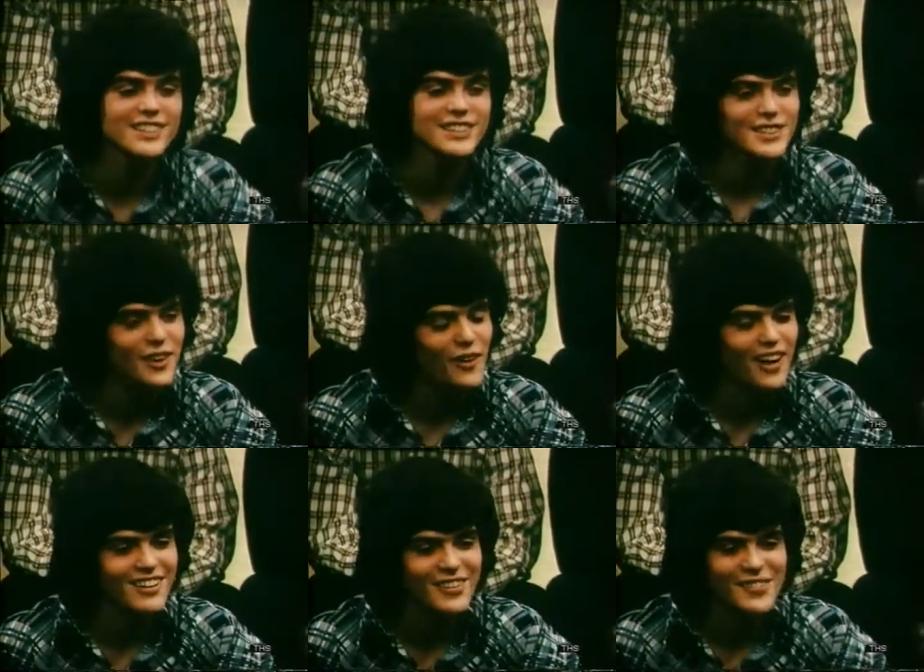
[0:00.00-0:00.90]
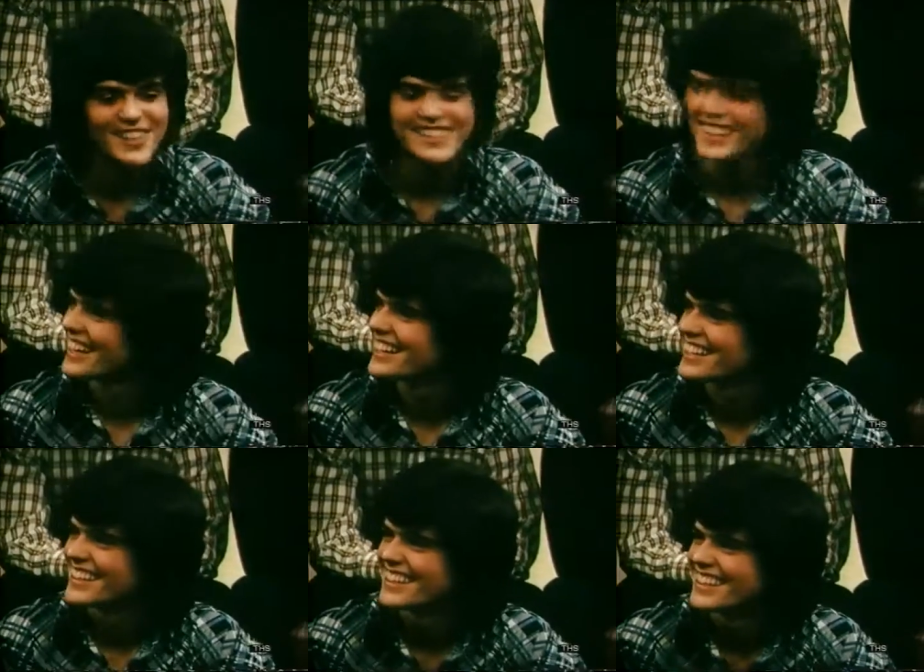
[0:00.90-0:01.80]
snow. I don't His know about like that.
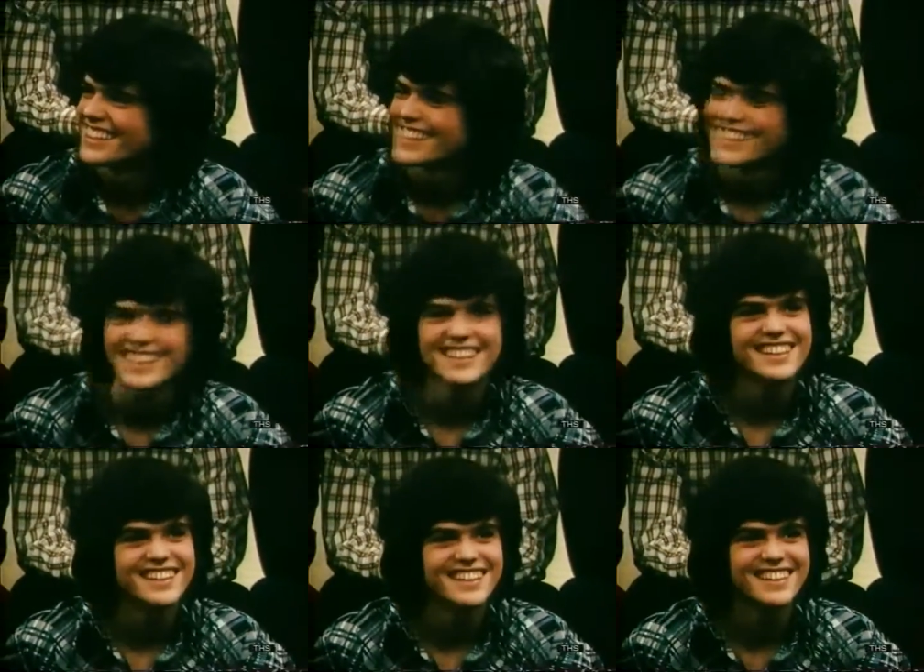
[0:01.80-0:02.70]
stars. They come out at night.